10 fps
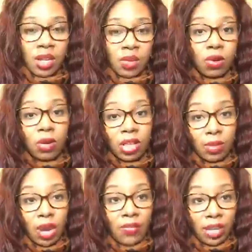We're really
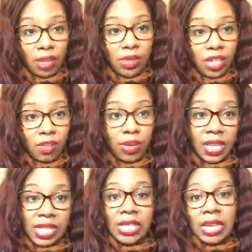more after himself, but
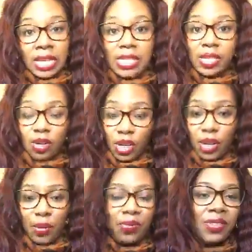he's in us, so you
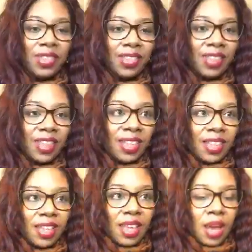know.
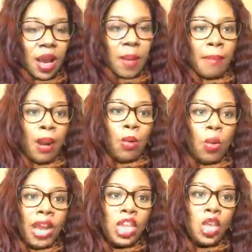But
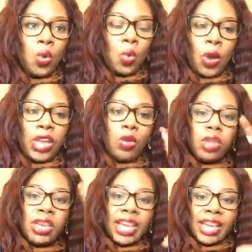when you
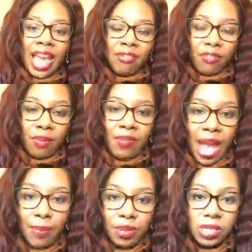look at life from
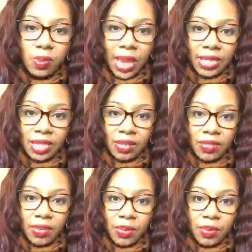that
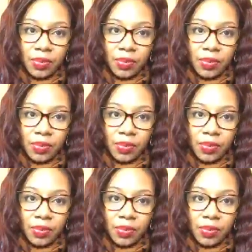perspective,